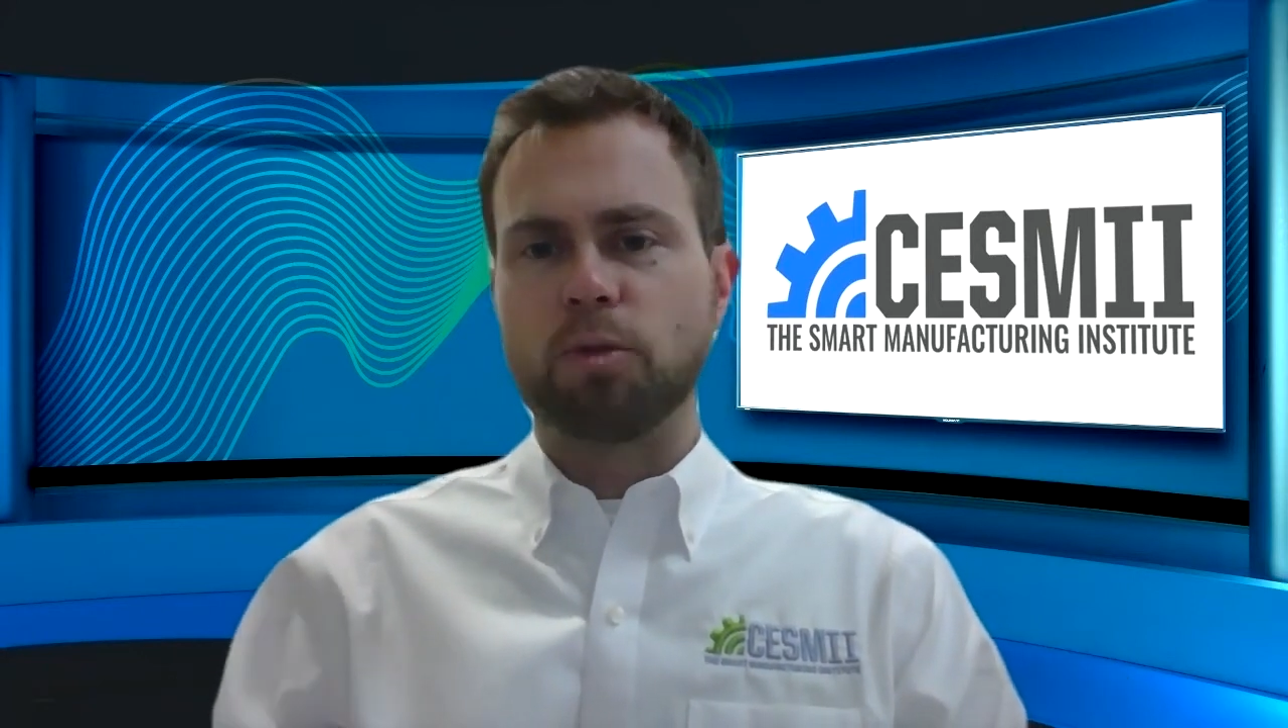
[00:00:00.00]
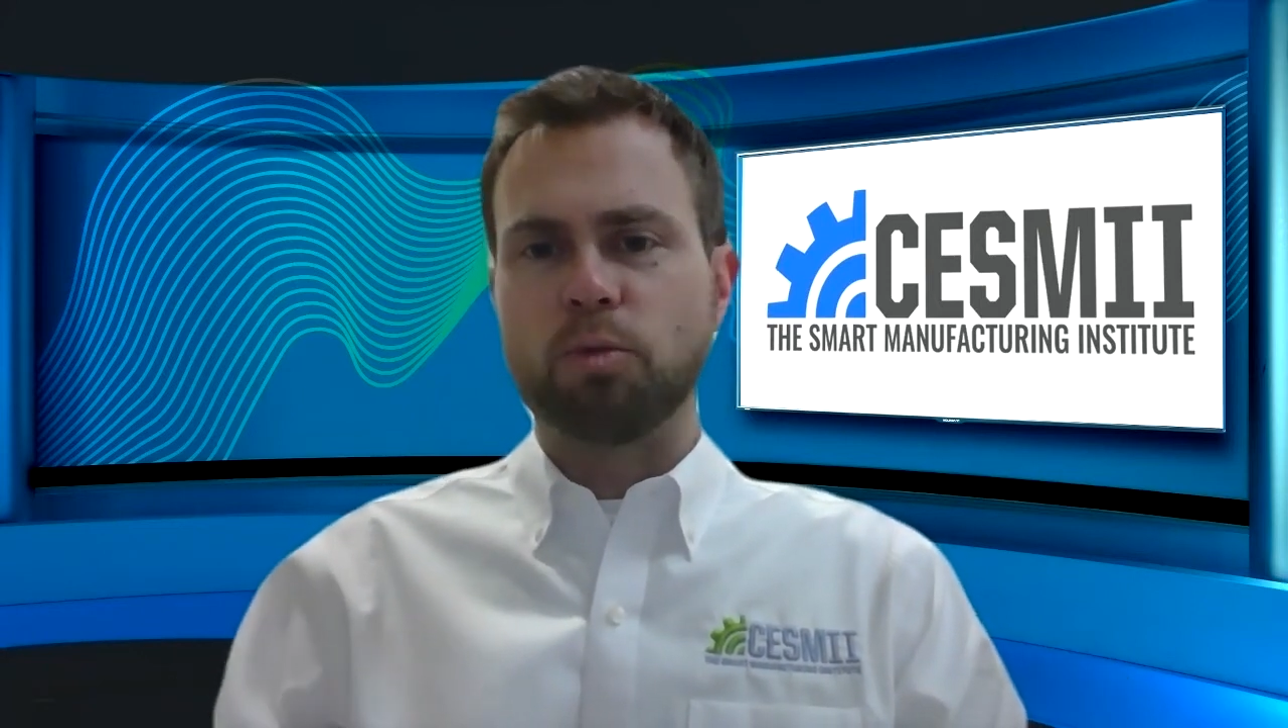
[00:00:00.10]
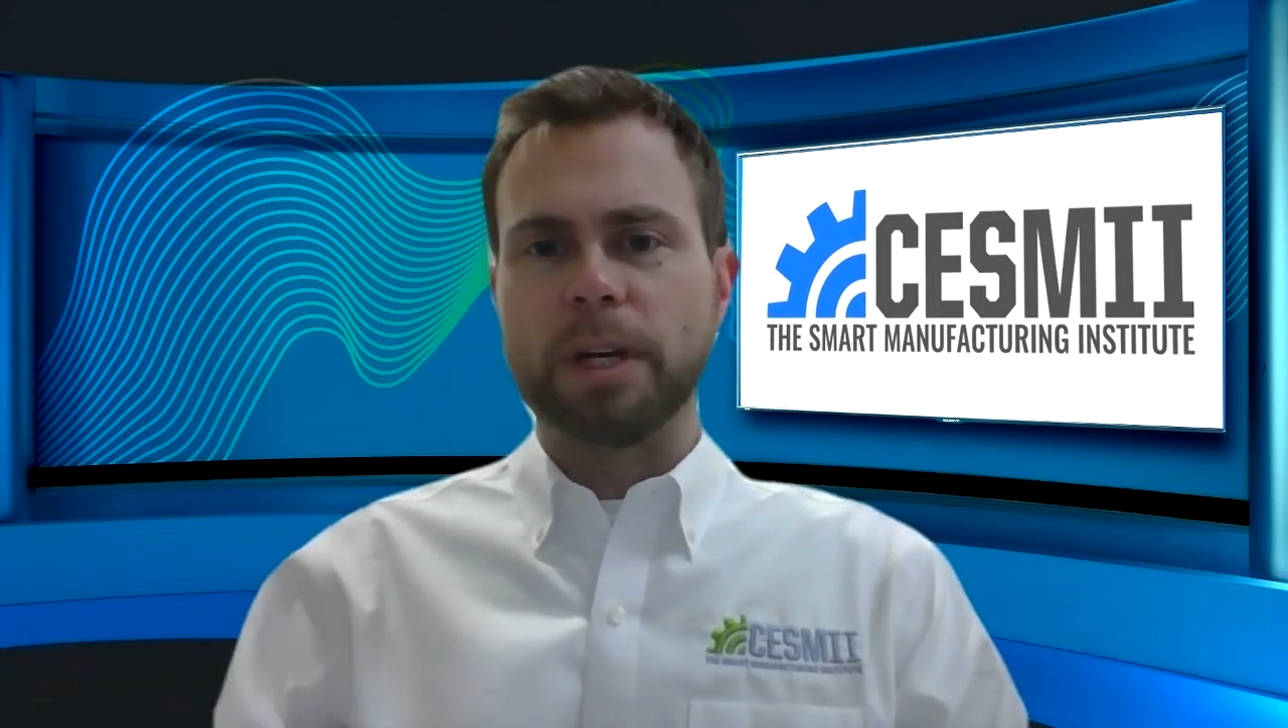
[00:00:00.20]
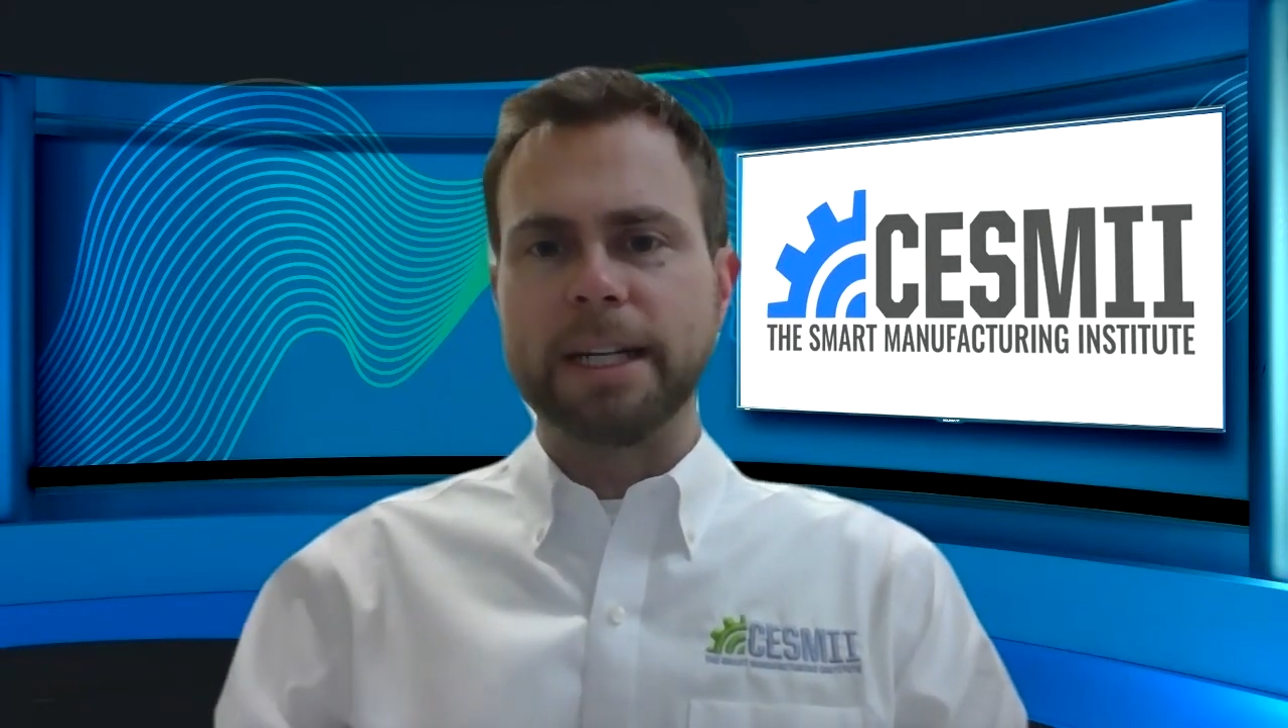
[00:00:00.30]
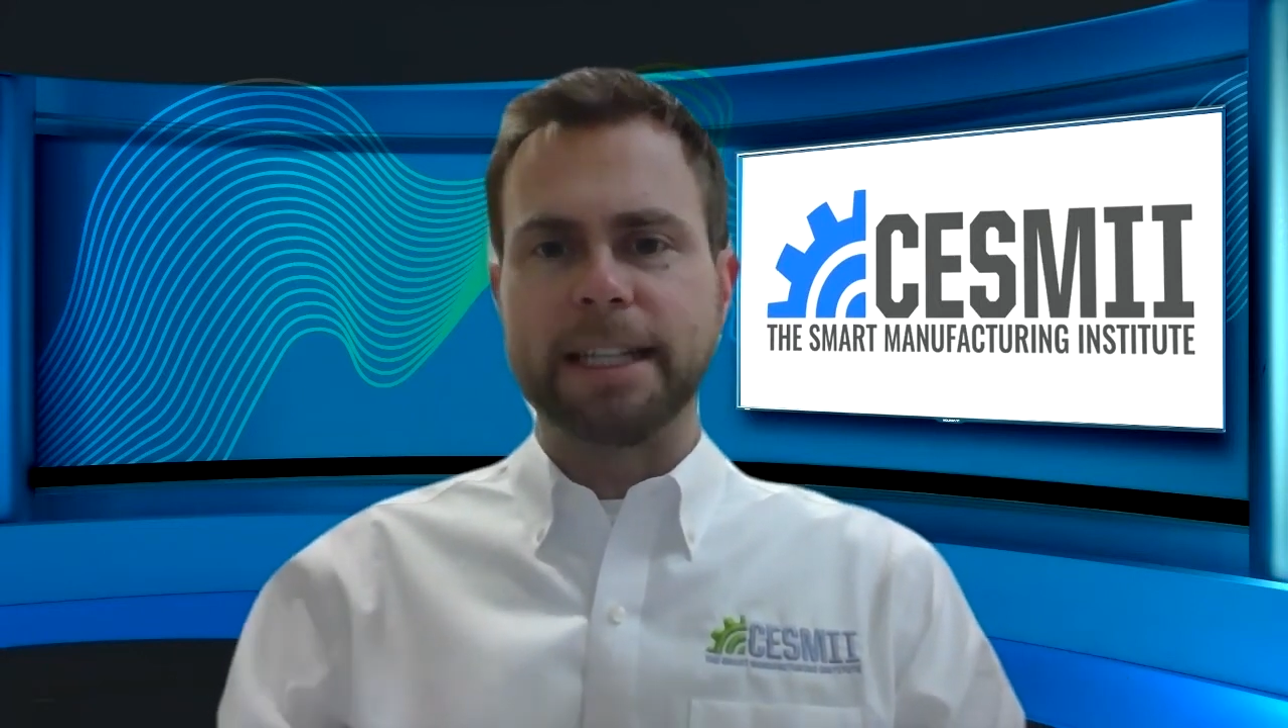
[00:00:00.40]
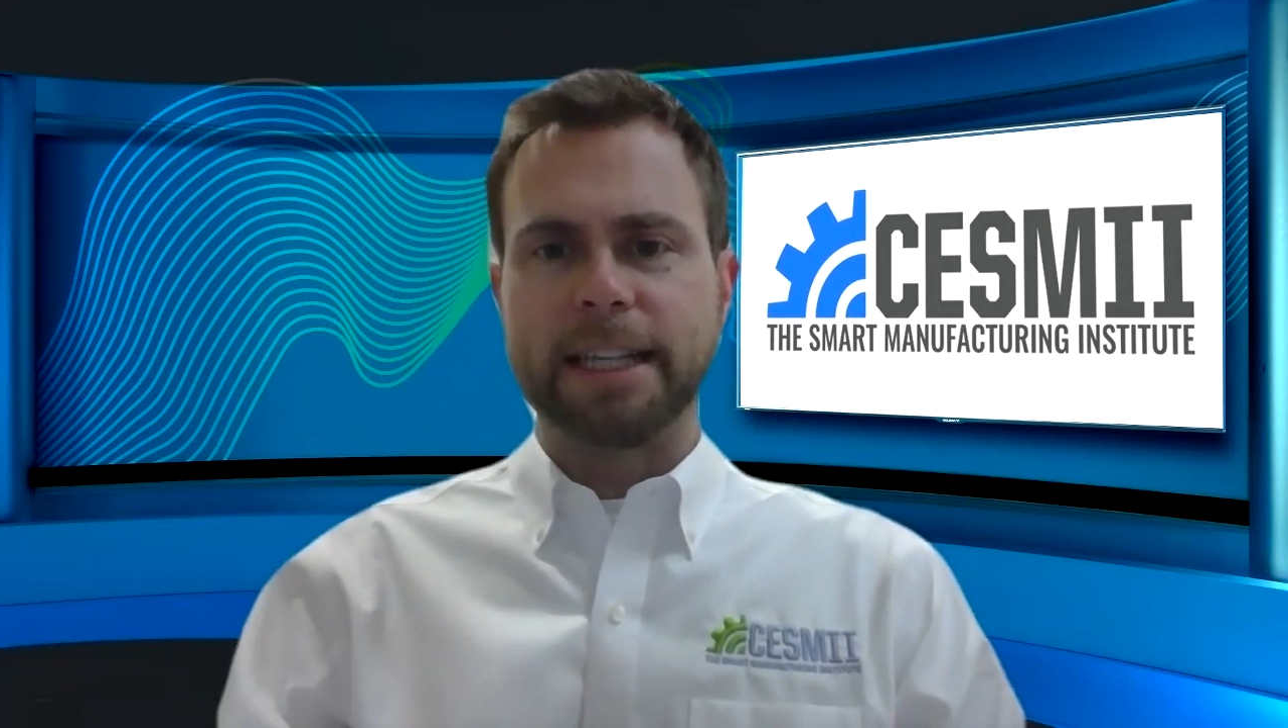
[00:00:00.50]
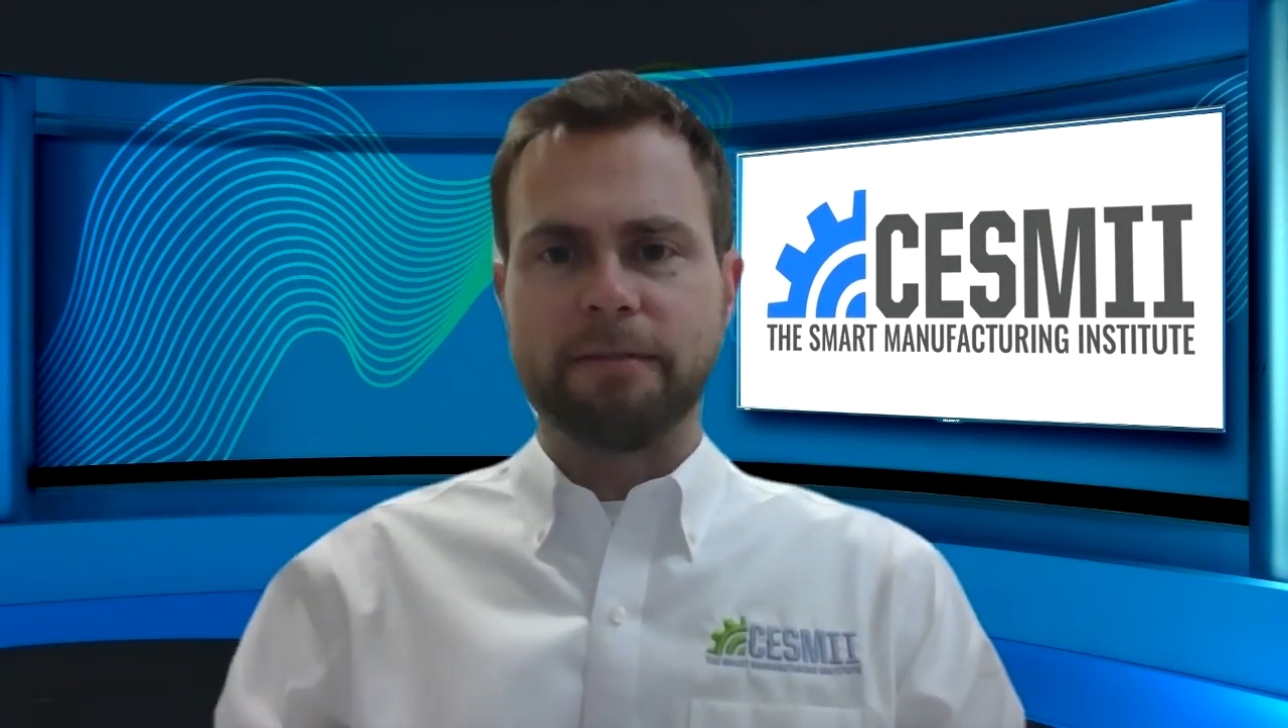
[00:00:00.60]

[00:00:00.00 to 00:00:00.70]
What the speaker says: really